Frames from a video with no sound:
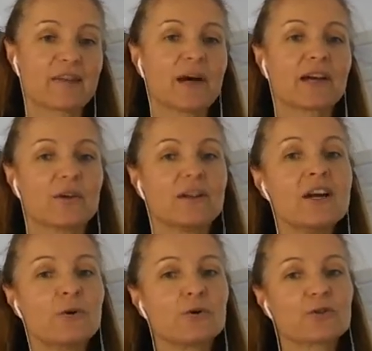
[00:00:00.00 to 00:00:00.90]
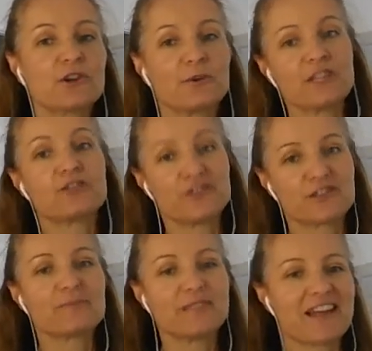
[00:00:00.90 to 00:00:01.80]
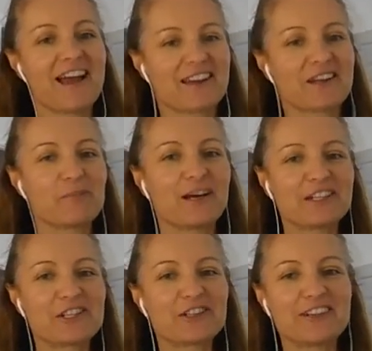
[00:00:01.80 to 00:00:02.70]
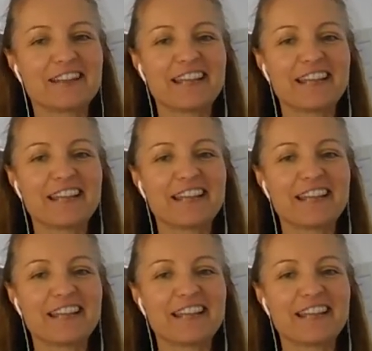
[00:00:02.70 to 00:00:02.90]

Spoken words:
but it also introduced me to acupuncture.